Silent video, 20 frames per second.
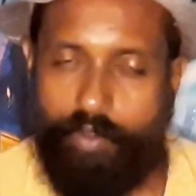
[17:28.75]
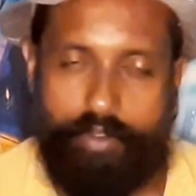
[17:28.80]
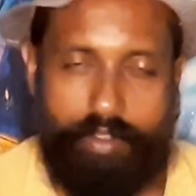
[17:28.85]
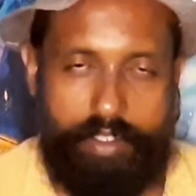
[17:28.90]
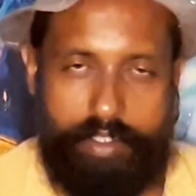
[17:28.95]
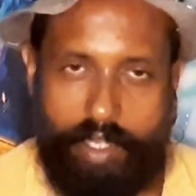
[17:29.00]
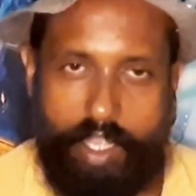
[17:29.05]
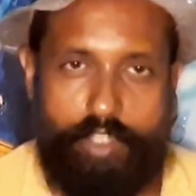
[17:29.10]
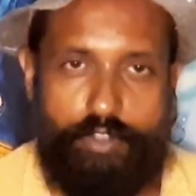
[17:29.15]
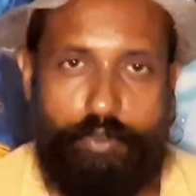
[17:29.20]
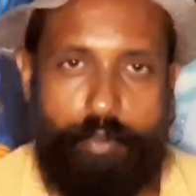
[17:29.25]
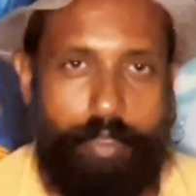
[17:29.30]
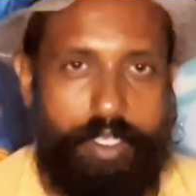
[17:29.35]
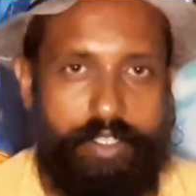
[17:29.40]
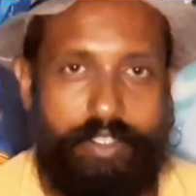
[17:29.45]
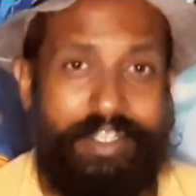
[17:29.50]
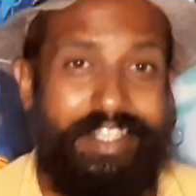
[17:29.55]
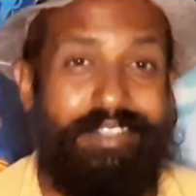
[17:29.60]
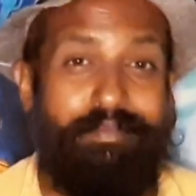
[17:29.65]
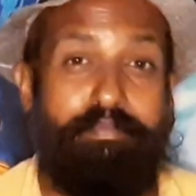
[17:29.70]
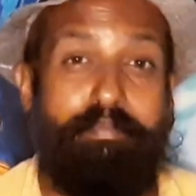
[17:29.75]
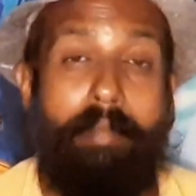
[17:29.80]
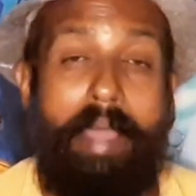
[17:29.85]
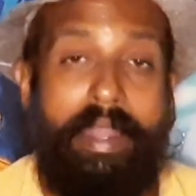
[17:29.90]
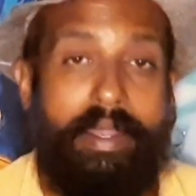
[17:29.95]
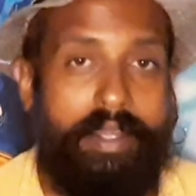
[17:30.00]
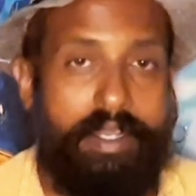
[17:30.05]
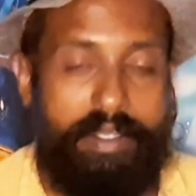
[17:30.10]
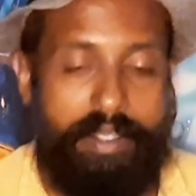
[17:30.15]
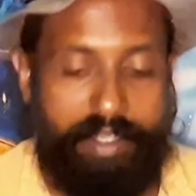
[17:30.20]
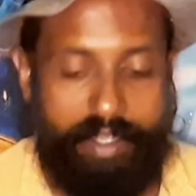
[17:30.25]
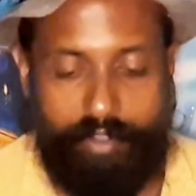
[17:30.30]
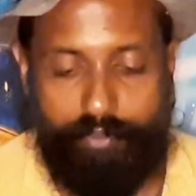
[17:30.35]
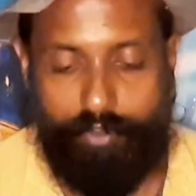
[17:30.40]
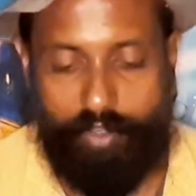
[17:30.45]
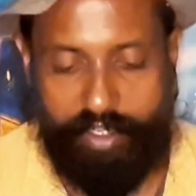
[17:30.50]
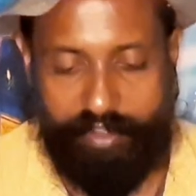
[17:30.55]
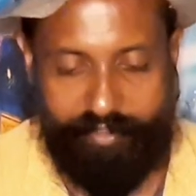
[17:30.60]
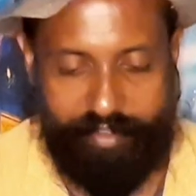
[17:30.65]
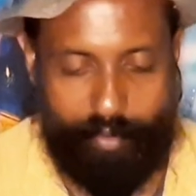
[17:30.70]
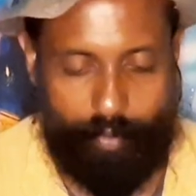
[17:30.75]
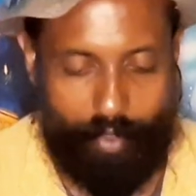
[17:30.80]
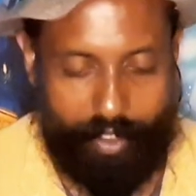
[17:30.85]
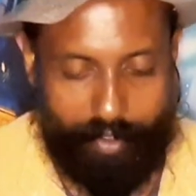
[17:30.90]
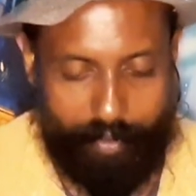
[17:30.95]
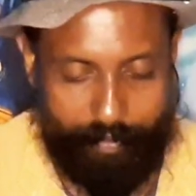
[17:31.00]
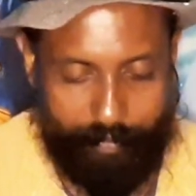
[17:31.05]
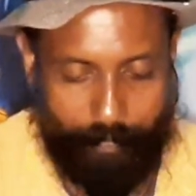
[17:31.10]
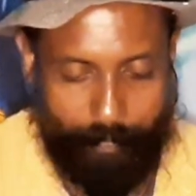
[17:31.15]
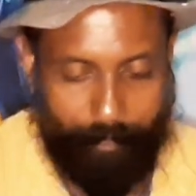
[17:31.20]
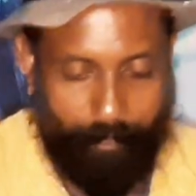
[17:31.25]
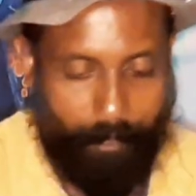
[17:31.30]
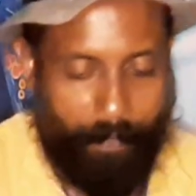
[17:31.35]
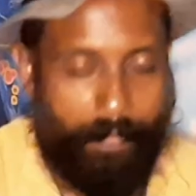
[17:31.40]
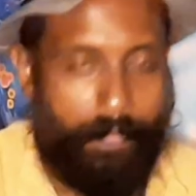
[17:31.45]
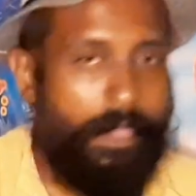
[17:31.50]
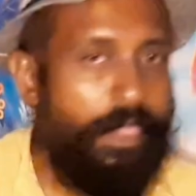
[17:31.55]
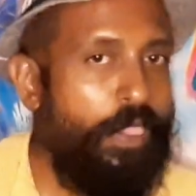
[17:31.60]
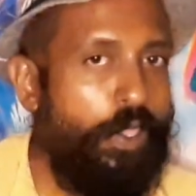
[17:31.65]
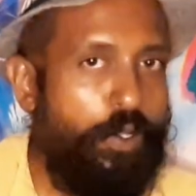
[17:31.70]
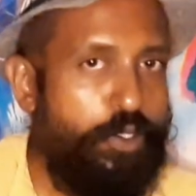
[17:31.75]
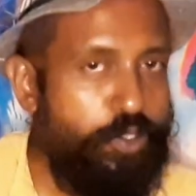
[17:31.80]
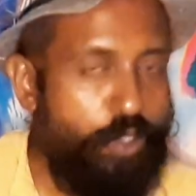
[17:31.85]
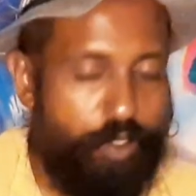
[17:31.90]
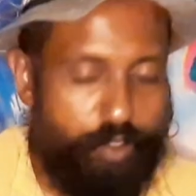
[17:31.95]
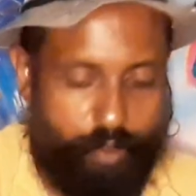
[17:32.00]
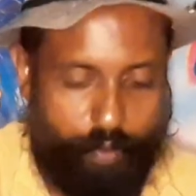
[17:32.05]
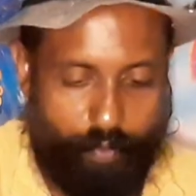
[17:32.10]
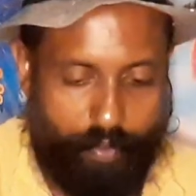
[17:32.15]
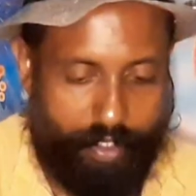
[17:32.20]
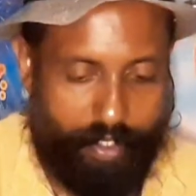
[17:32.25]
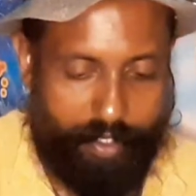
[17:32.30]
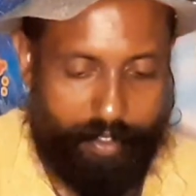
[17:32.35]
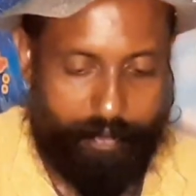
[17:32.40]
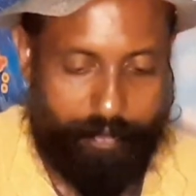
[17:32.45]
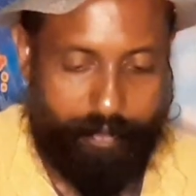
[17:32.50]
The transformation is mandatory for everyone. No choice over there.